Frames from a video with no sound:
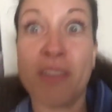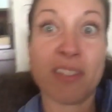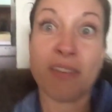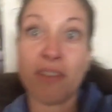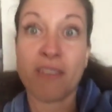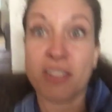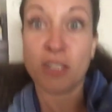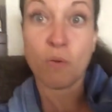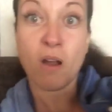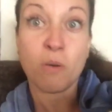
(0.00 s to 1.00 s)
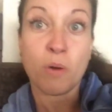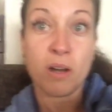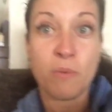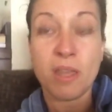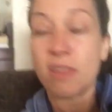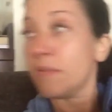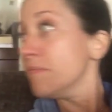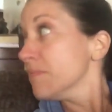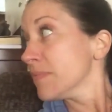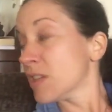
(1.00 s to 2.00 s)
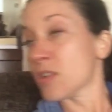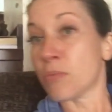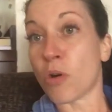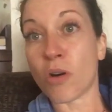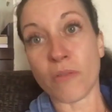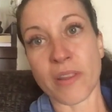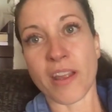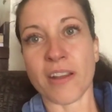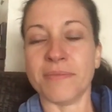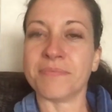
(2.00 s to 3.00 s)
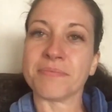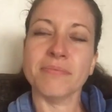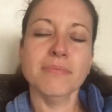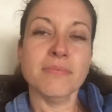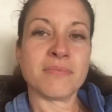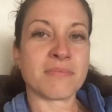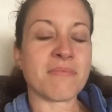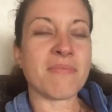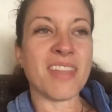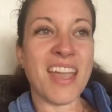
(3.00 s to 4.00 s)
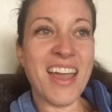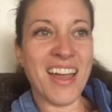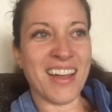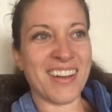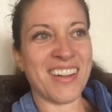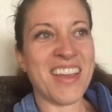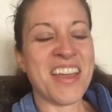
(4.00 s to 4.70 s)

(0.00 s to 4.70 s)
all the stuff I have to do artwork with. There's more over there. and